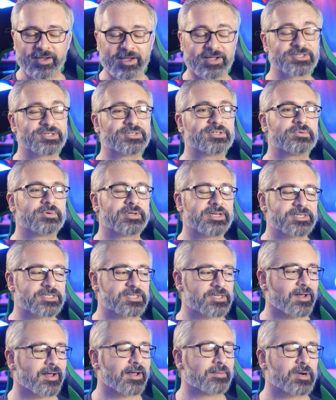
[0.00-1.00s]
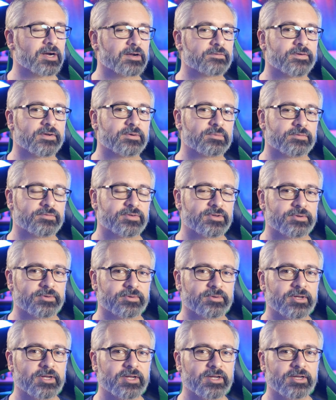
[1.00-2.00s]
I should do an entire microphone
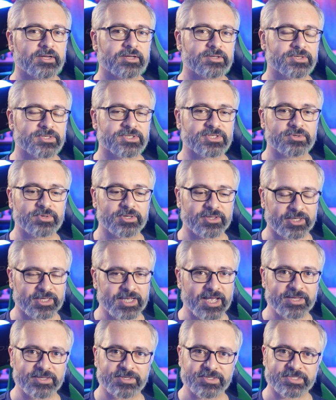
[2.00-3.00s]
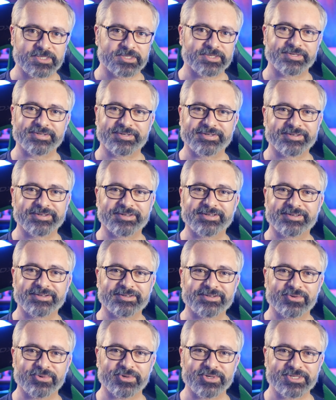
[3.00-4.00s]
review just doing the cadence
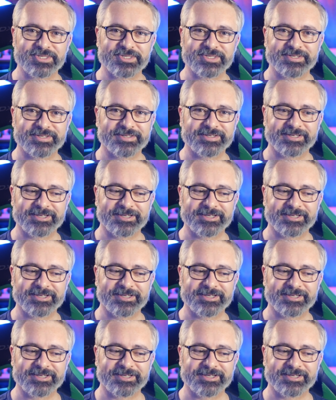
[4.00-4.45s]
noise.